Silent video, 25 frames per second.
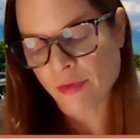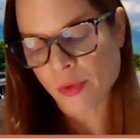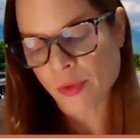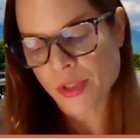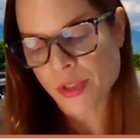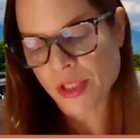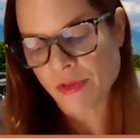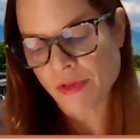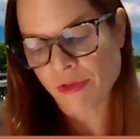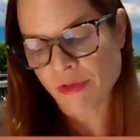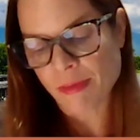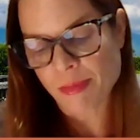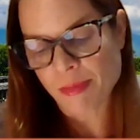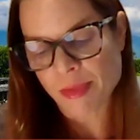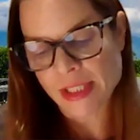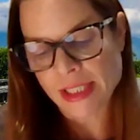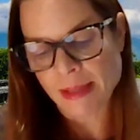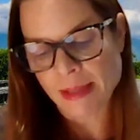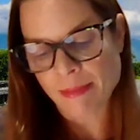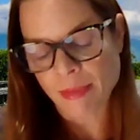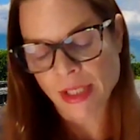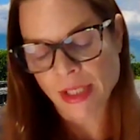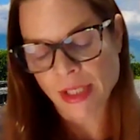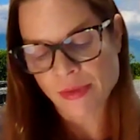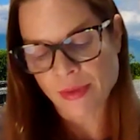
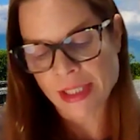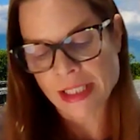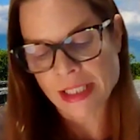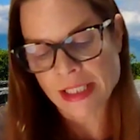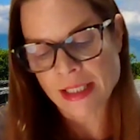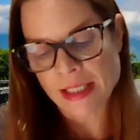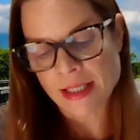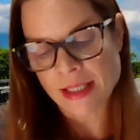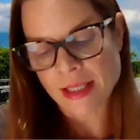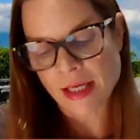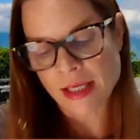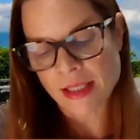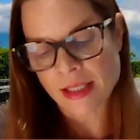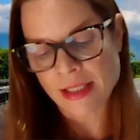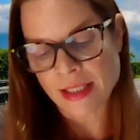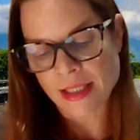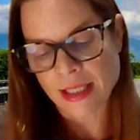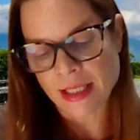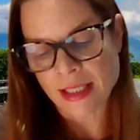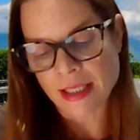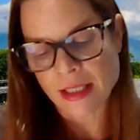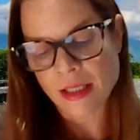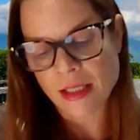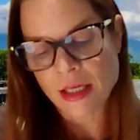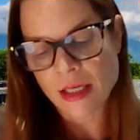43% by
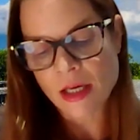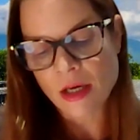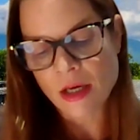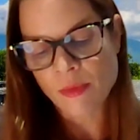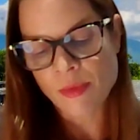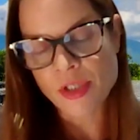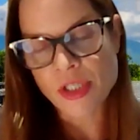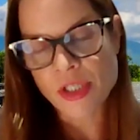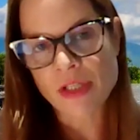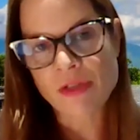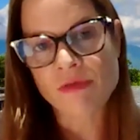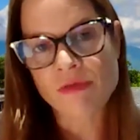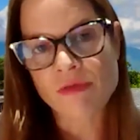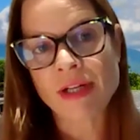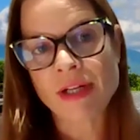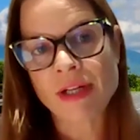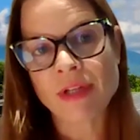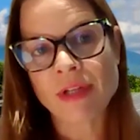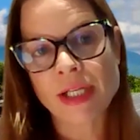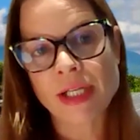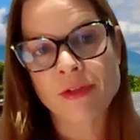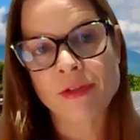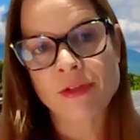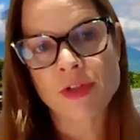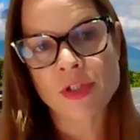2030, which is really,
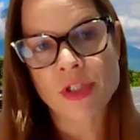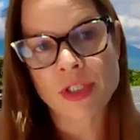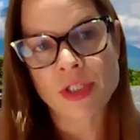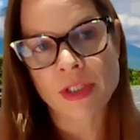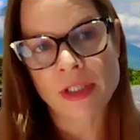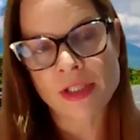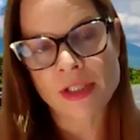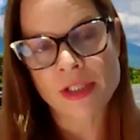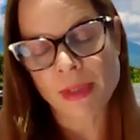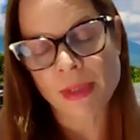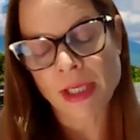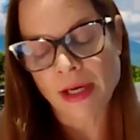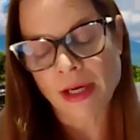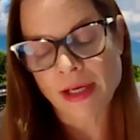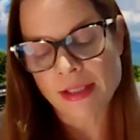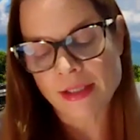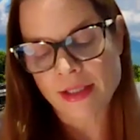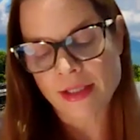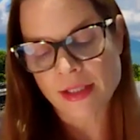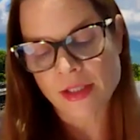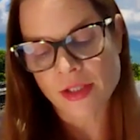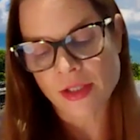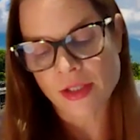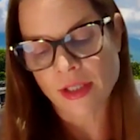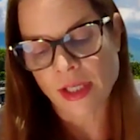really crucial as we go
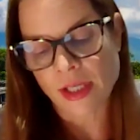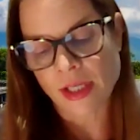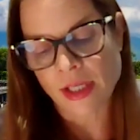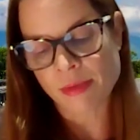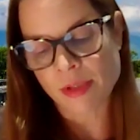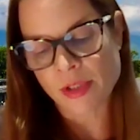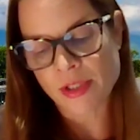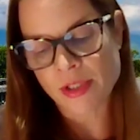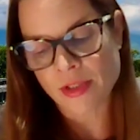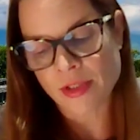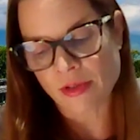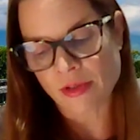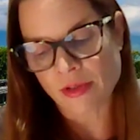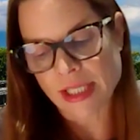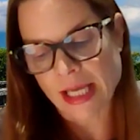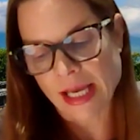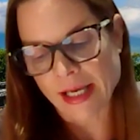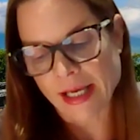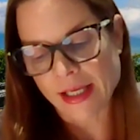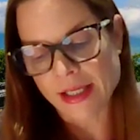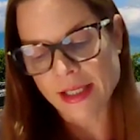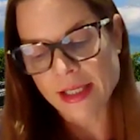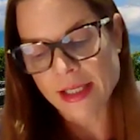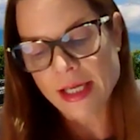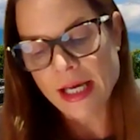into the global
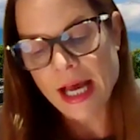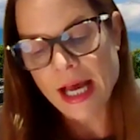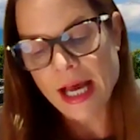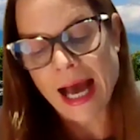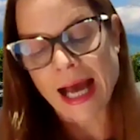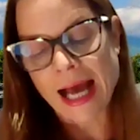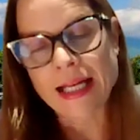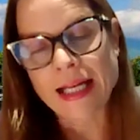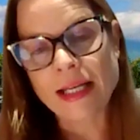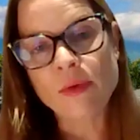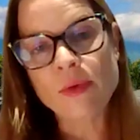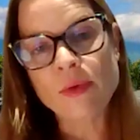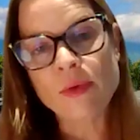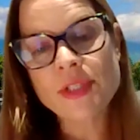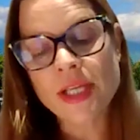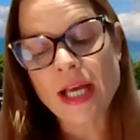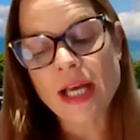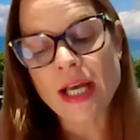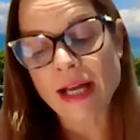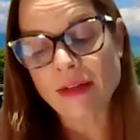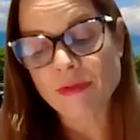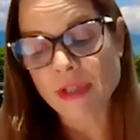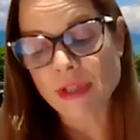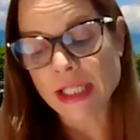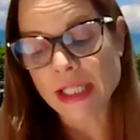stocktake. And it also
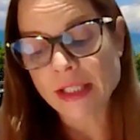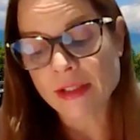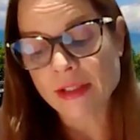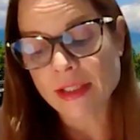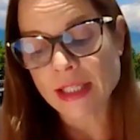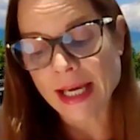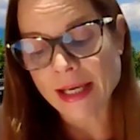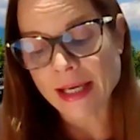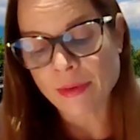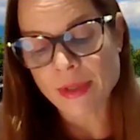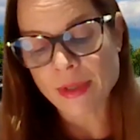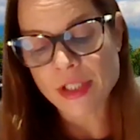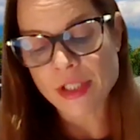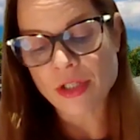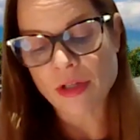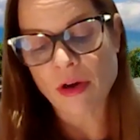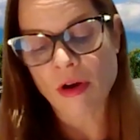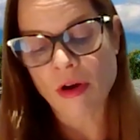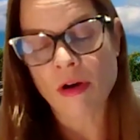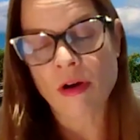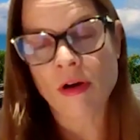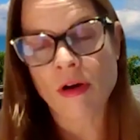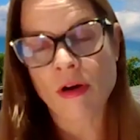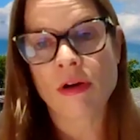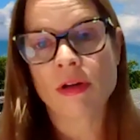had really good language
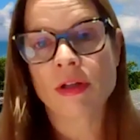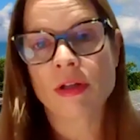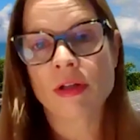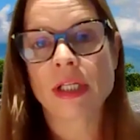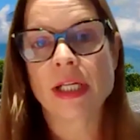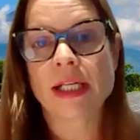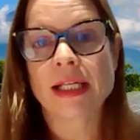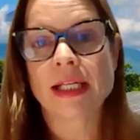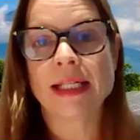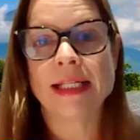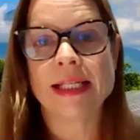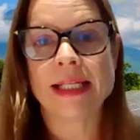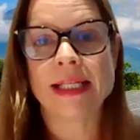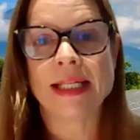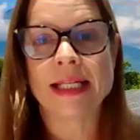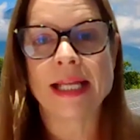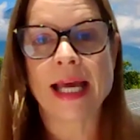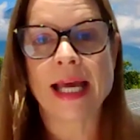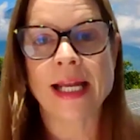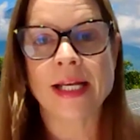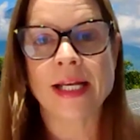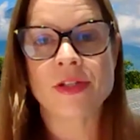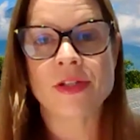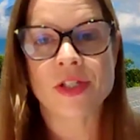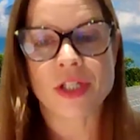on clean
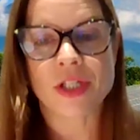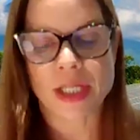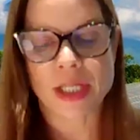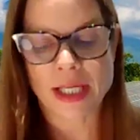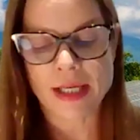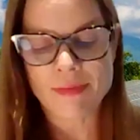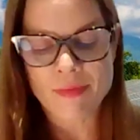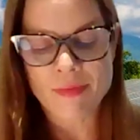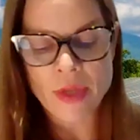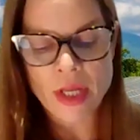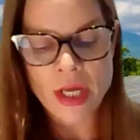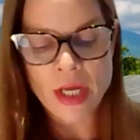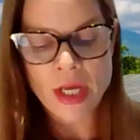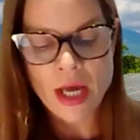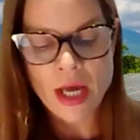energy,